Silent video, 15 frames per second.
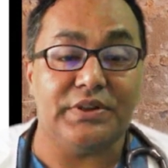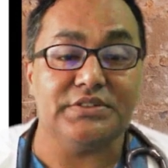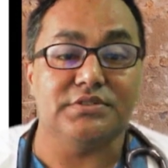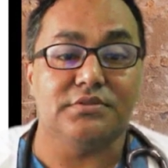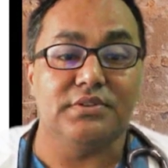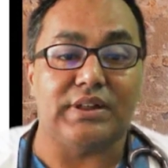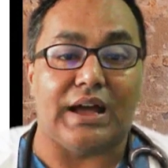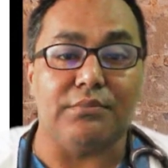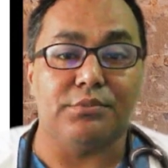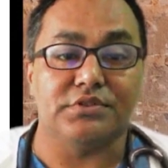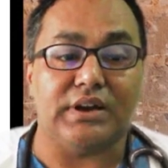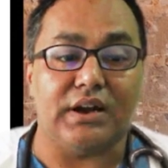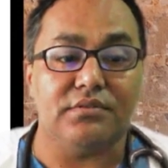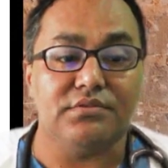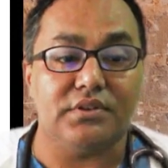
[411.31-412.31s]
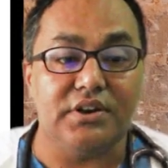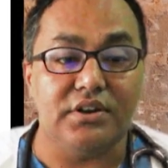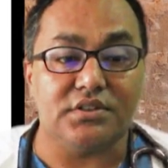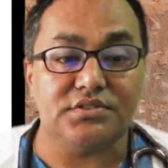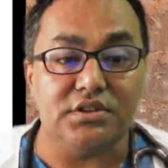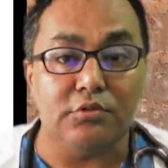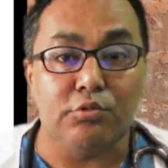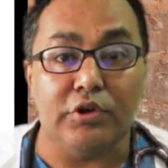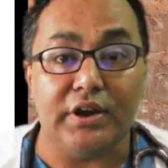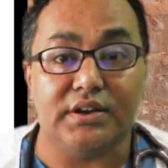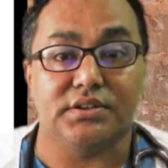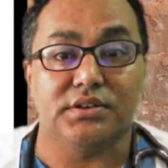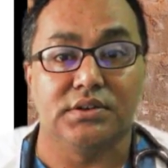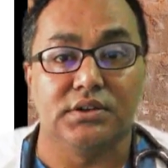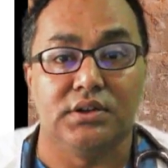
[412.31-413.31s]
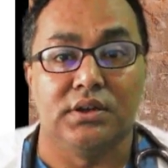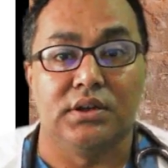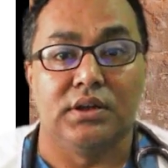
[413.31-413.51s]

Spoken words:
patient with hypothyroidism is the reduction in weight.